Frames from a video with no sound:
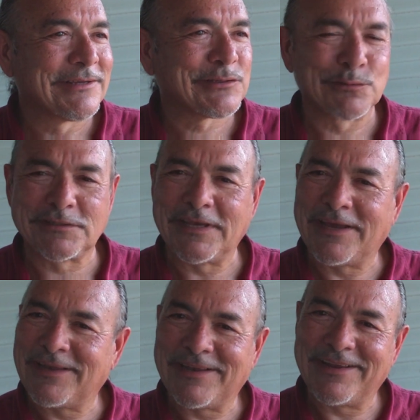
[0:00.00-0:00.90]

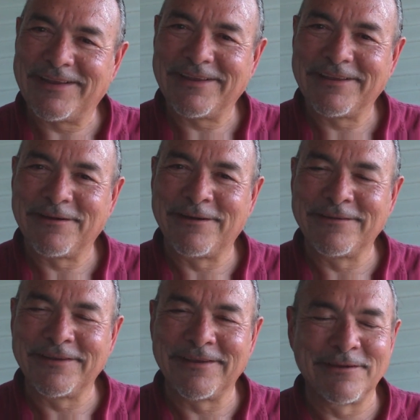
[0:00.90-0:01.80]
Social
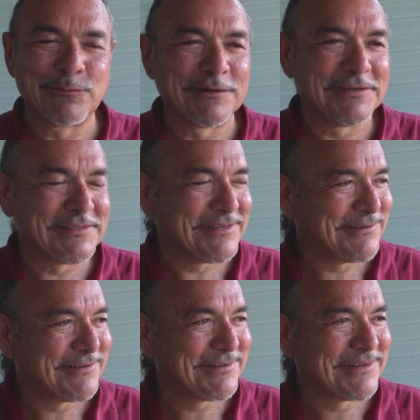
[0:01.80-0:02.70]
on where is it
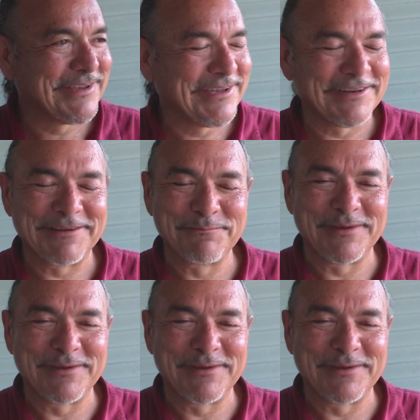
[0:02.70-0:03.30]
on? God,